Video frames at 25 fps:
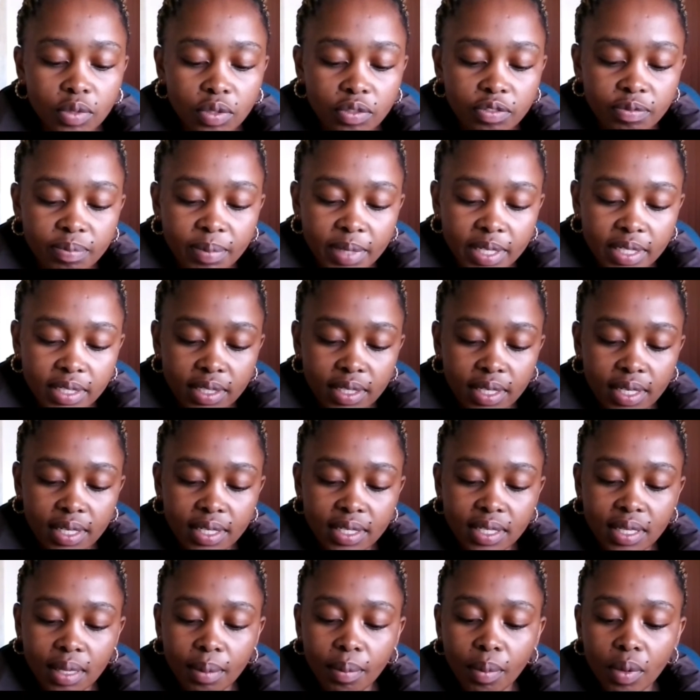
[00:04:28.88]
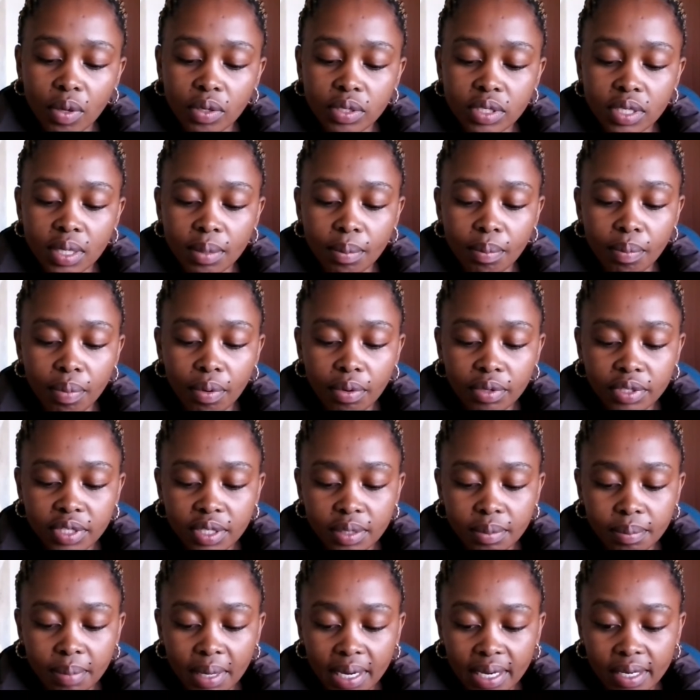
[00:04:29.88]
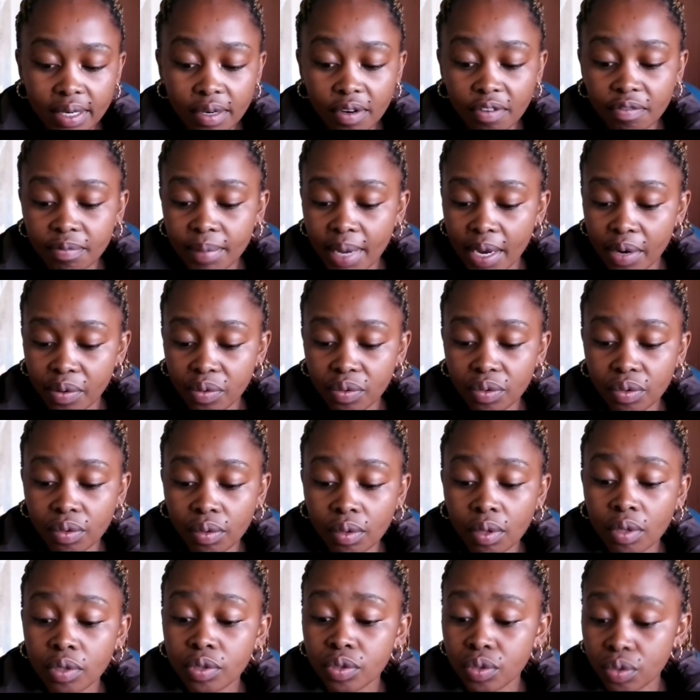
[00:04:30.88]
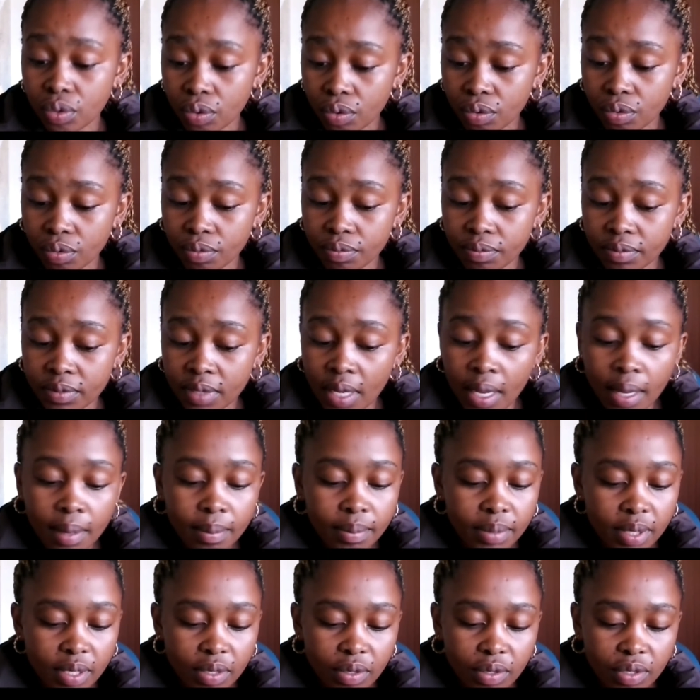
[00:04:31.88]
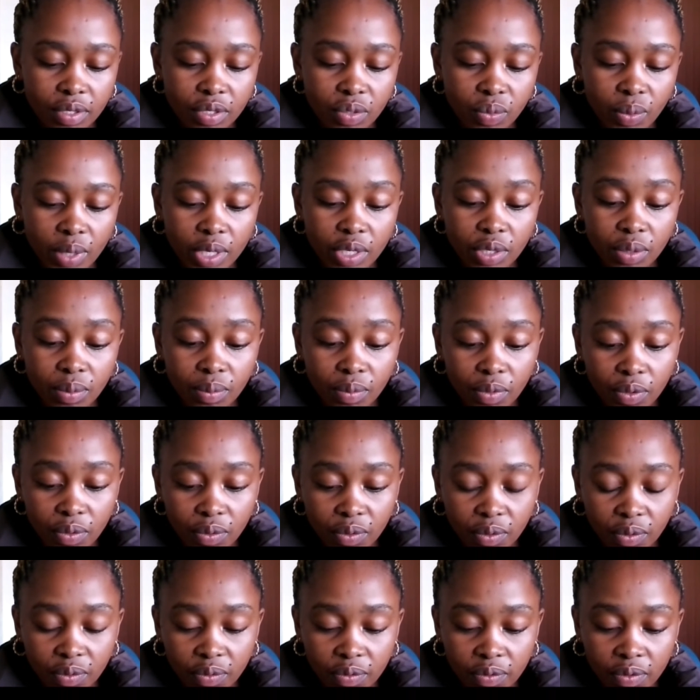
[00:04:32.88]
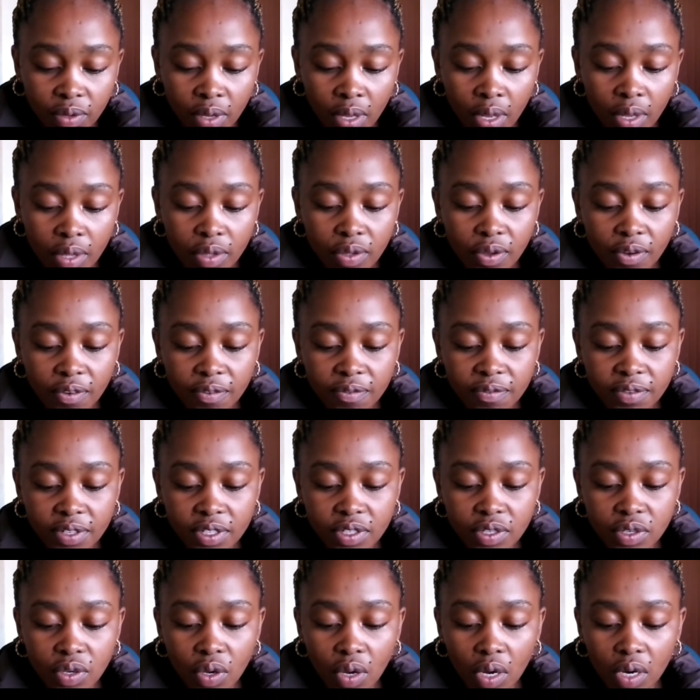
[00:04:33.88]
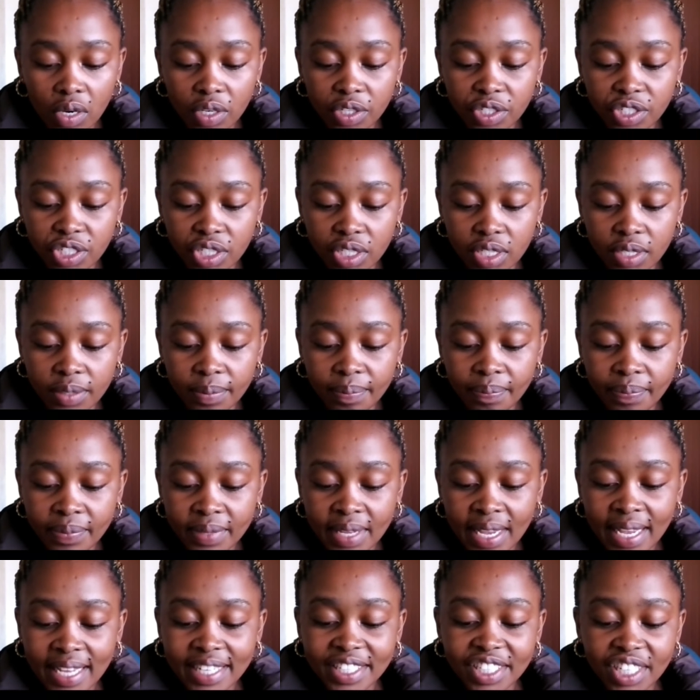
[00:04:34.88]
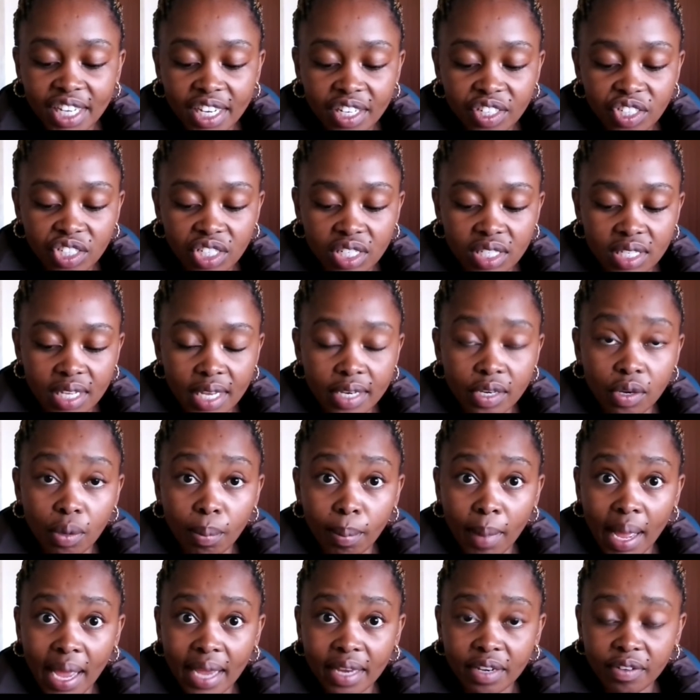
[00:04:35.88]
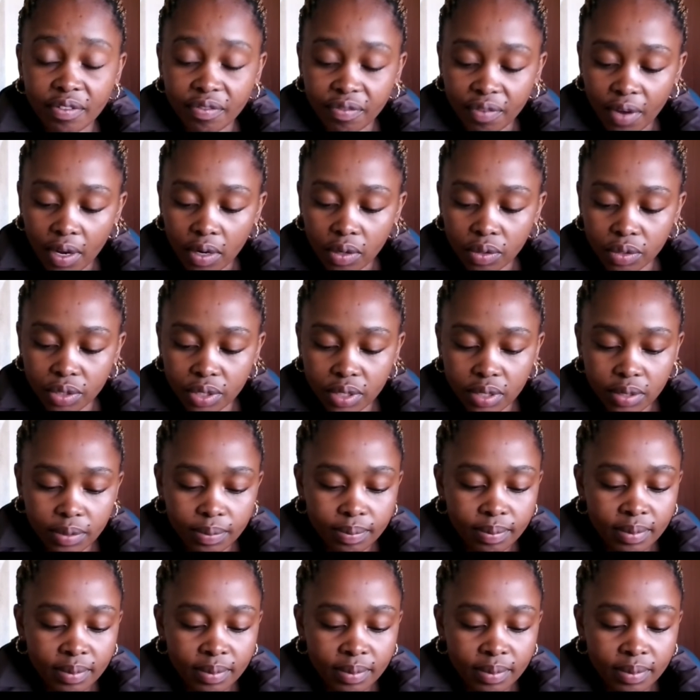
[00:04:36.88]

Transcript: movement is the most important part of my rule too, because when you move, your physiology changes and your mind follows.